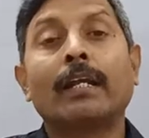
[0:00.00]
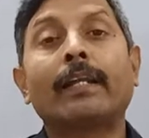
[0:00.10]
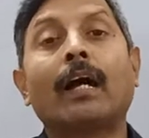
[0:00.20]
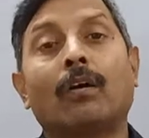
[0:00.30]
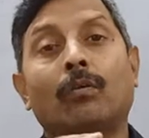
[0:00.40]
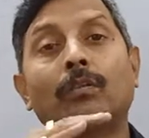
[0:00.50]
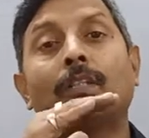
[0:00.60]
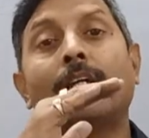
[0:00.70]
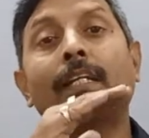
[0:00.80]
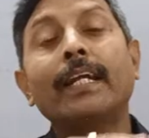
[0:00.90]
Now,
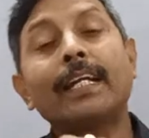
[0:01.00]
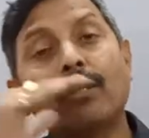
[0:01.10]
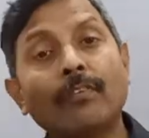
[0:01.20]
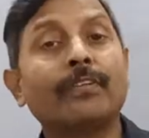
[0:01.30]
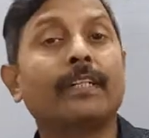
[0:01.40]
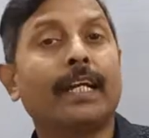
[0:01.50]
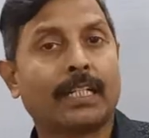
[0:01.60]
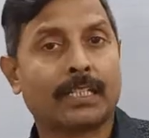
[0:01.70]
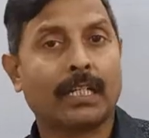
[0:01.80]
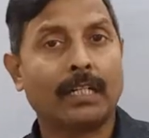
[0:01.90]
the rate of
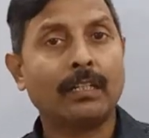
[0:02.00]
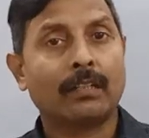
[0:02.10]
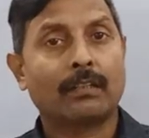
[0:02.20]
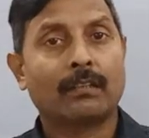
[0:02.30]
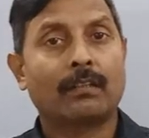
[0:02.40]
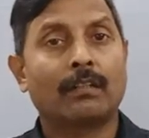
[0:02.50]
reaction,